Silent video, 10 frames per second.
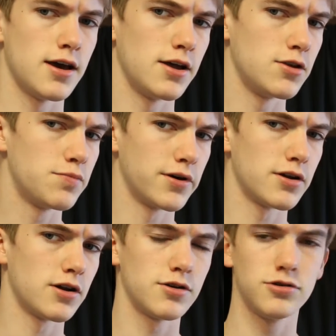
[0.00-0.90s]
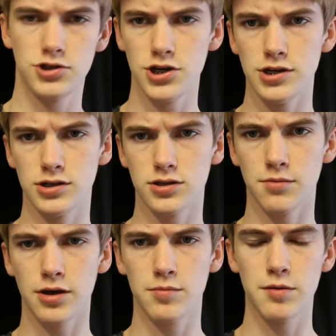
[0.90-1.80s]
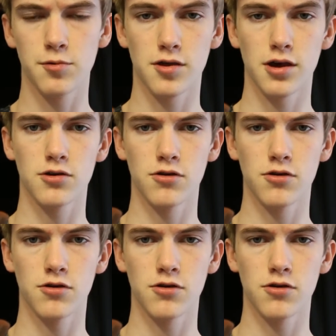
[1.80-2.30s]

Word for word: and you put it on your cheeks to make people think